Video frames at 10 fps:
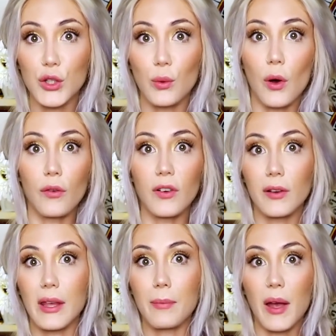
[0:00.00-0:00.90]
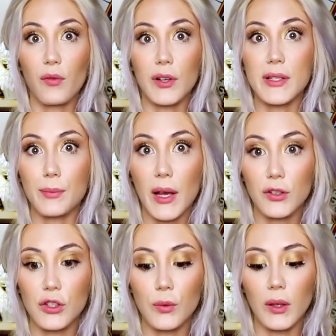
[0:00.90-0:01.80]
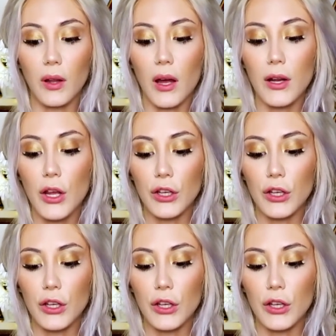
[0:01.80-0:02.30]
you over. They might respect you a lot.